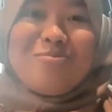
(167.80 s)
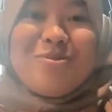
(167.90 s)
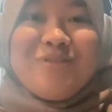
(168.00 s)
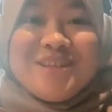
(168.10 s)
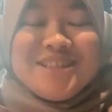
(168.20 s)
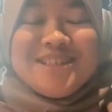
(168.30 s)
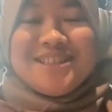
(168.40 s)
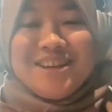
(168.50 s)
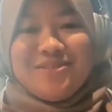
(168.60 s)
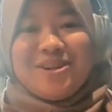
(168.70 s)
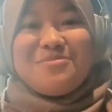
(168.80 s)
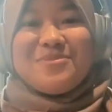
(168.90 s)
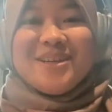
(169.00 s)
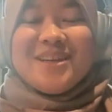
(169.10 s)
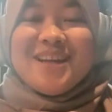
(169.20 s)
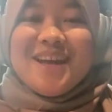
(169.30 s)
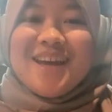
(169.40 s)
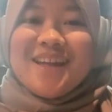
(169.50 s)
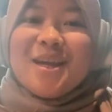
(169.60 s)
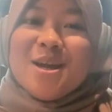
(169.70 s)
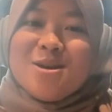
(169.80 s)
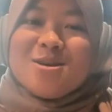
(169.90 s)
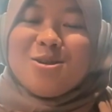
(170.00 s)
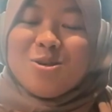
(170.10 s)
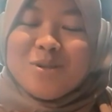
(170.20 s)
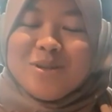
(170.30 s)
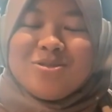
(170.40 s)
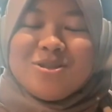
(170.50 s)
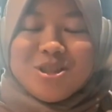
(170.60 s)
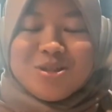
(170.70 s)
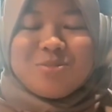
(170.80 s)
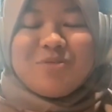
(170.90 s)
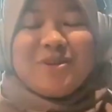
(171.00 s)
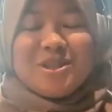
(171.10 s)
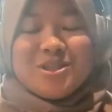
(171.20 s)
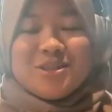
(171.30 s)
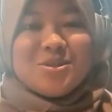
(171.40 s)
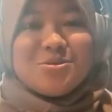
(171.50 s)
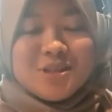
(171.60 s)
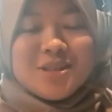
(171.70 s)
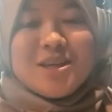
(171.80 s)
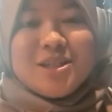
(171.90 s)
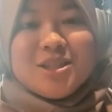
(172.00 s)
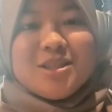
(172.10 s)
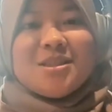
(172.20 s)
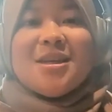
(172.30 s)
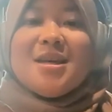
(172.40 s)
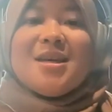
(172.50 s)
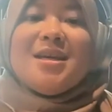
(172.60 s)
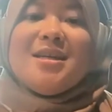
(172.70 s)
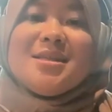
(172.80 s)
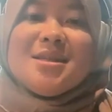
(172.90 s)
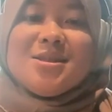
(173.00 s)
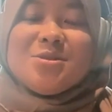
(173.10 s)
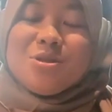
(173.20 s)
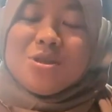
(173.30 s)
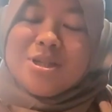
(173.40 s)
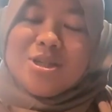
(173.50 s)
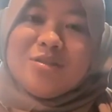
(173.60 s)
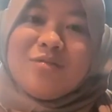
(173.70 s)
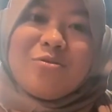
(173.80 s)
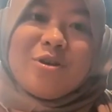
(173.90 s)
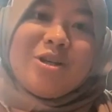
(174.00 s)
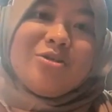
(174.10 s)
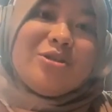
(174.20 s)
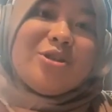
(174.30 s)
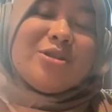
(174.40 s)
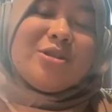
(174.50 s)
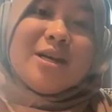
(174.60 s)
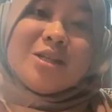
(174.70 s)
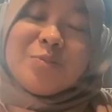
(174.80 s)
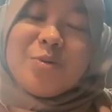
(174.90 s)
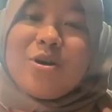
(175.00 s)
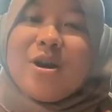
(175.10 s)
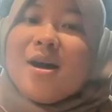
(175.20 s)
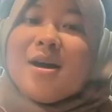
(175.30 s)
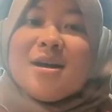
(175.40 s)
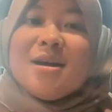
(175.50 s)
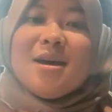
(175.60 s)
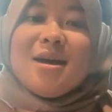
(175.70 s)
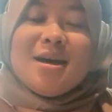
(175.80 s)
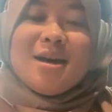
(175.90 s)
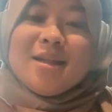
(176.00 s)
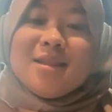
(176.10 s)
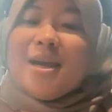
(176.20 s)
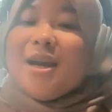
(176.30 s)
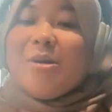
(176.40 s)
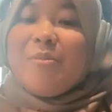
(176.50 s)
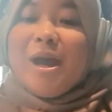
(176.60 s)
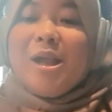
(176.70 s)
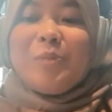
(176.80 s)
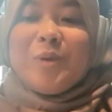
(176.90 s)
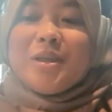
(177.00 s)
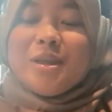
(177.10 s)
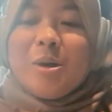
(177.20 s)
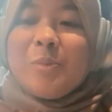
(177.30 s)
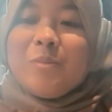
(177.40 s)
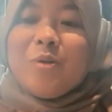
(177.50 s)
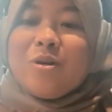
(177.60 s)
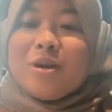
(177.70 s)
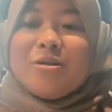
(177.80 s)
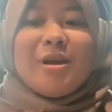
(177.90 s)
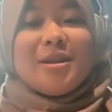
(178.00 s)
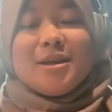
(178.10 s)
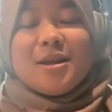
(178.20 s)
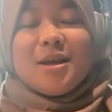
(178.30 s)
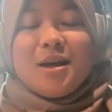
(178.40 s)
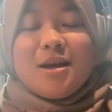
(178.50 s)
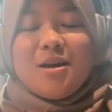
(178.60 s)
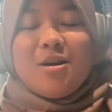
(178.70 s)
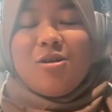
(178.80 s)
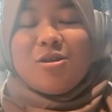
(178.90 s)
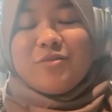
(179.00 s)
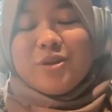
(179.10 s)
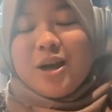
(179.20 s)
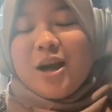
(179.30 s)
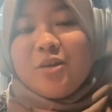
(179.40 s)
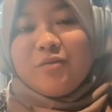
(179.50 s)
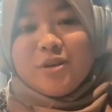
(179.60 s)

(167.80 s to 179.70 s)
professional development at Global Indonesian Professional Association. It's an association for Indonesian Diaspora, and there I'm helping them or creating all different kind of